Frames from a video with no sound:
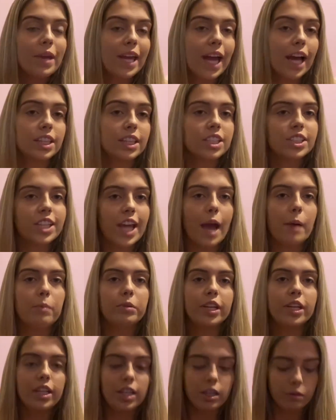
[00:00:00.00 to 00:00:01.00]
got the
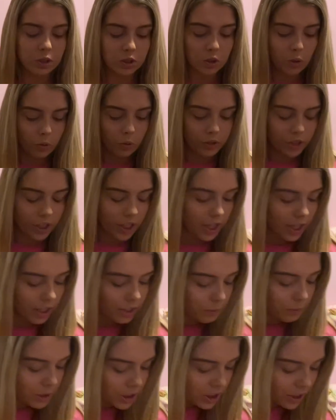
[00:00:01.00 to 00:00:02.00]
tablet, it was only,
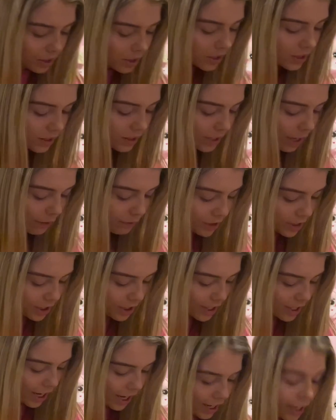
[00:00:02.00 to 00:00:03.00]
let me see,
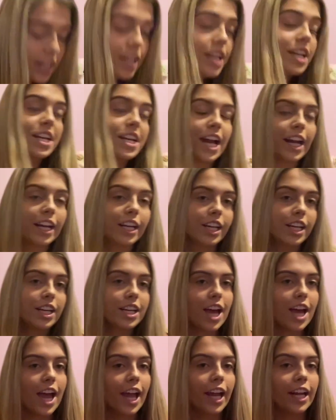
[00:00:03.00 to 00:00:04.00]

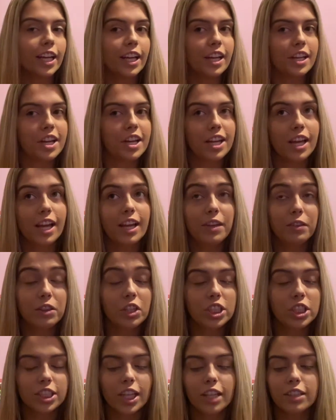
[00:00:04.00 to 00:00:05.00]
$79.99, and I
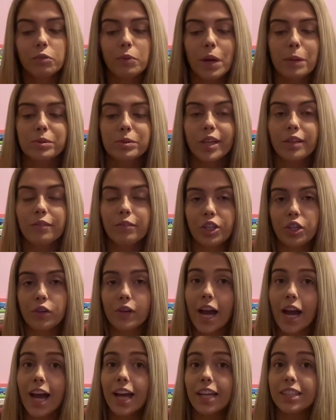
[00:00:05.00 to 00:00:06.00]
looked on the website for you
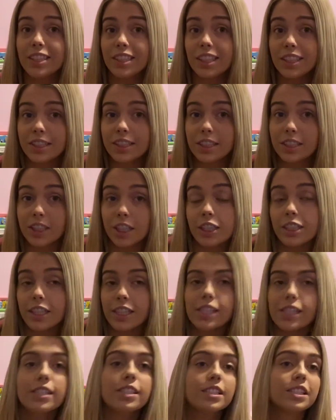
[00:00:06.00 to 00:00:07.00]
guys, and it still
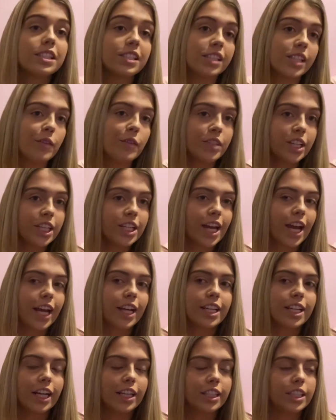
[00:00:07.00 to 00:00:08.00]
is
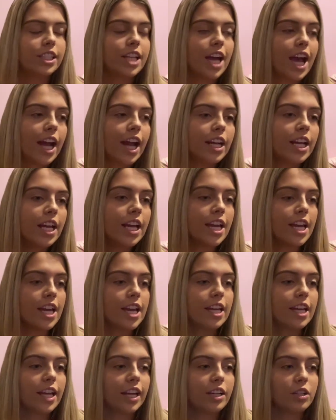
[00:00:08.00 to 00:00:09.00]
$79.99,
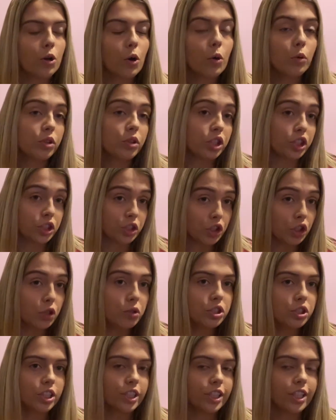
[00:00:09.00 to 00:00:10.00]
and I know they're
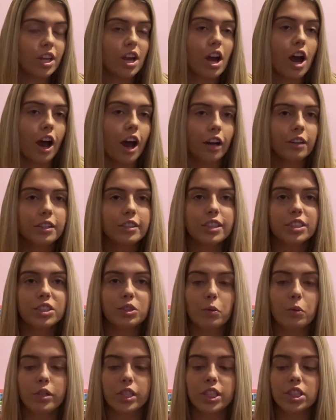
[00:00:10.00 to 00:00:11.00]
usually
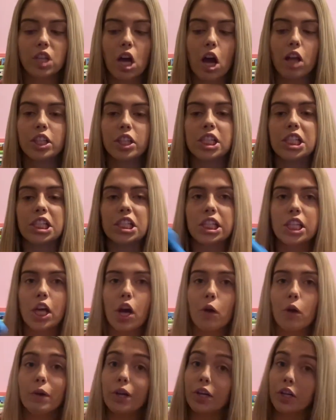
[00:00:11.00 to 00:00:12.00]
$120,
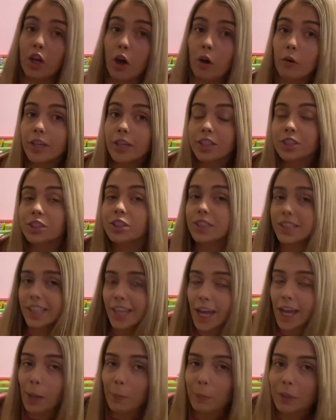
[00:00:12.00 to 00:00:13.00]
so go get your
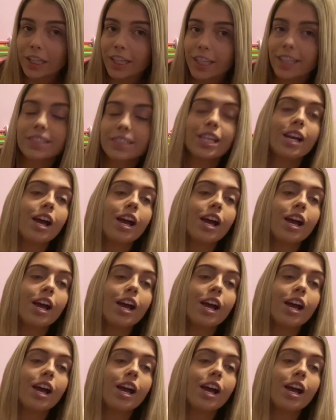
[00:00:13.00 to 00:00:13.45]
tablets.